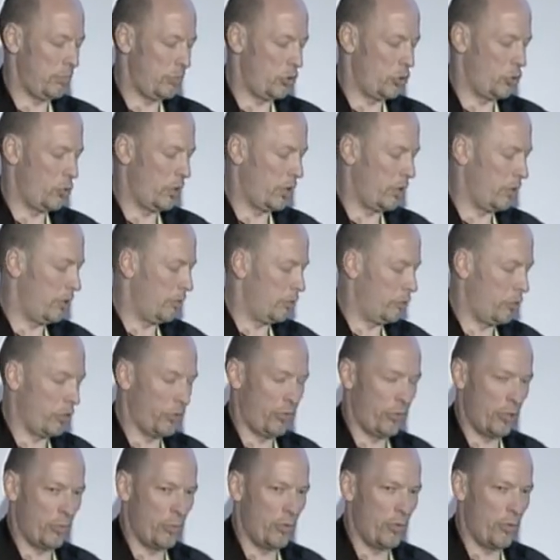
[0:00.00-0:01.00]
tricky for
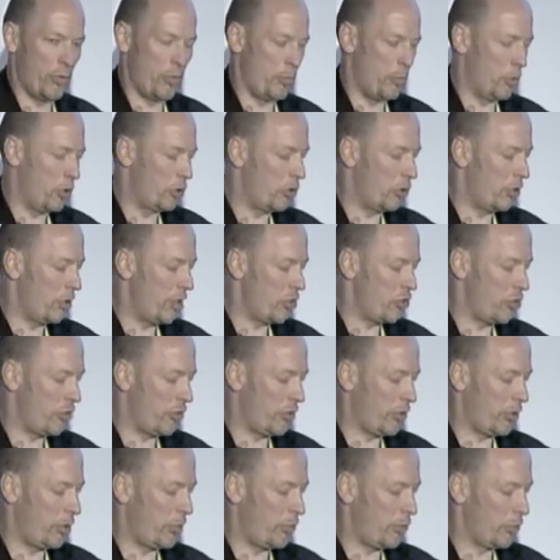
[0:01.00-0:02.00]
some of the modulation
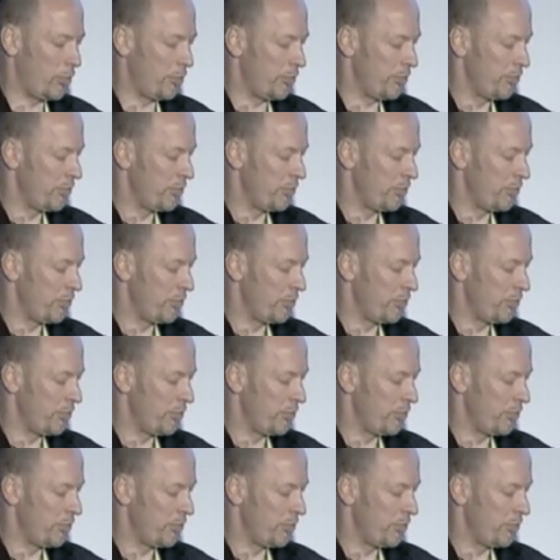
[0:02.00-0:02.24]
schemes.